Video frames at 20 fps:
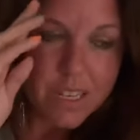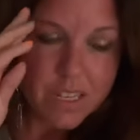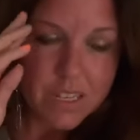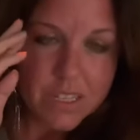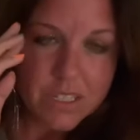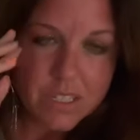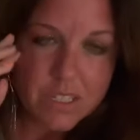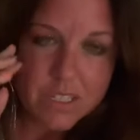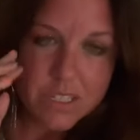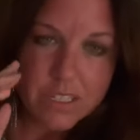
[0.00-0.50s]

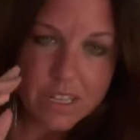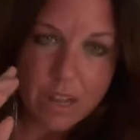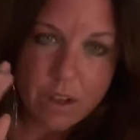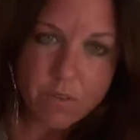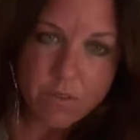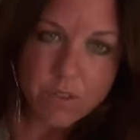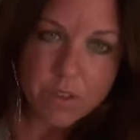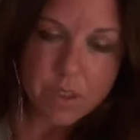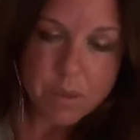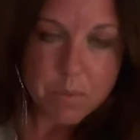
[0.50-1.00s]
Because he's the
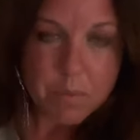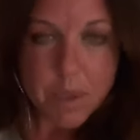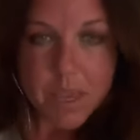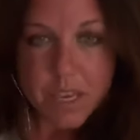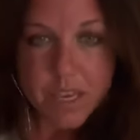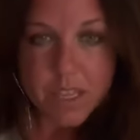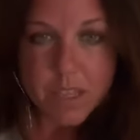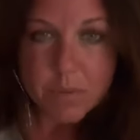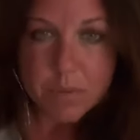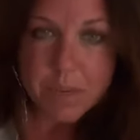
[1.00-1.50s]
Alpha and the
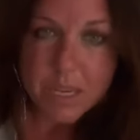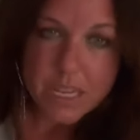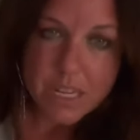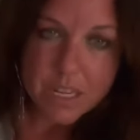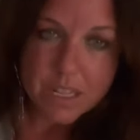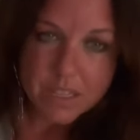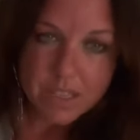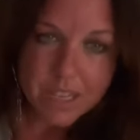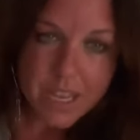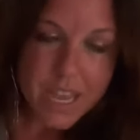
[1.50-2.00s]
Omega, the
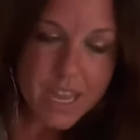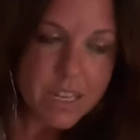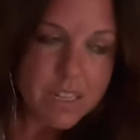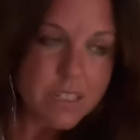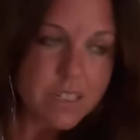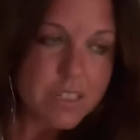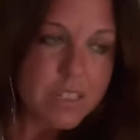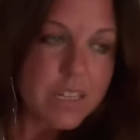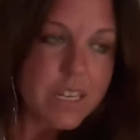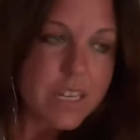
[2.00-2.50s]
beginning and the end.